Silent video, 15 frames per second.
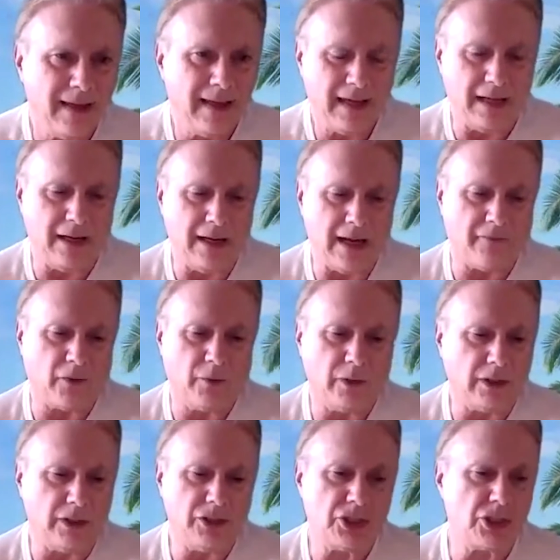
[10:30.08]
it never
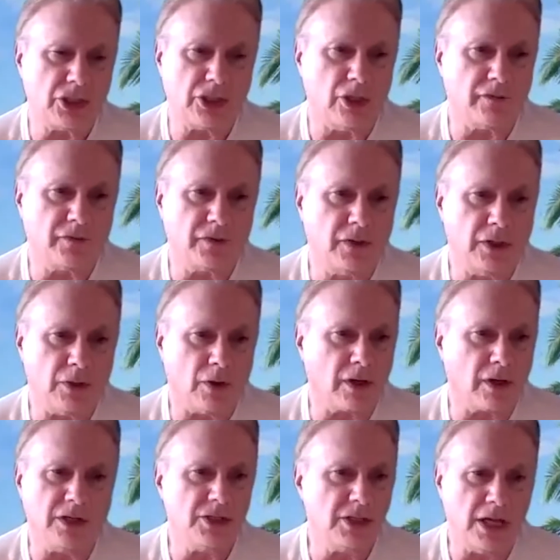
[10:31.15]
really served the
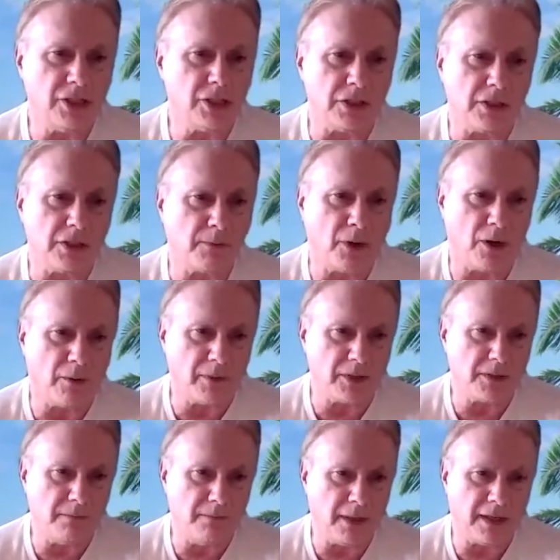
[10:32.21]
organization's
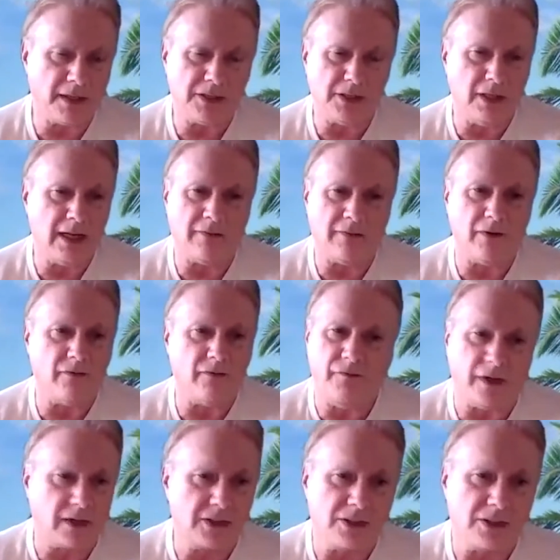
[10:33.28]
purpose because it never
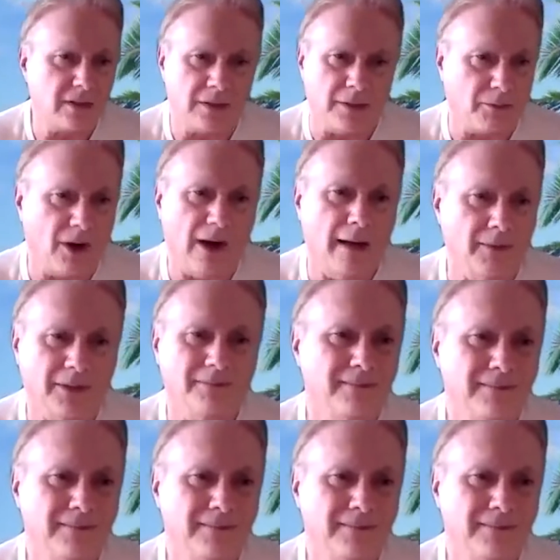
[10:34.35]
fixed the problem.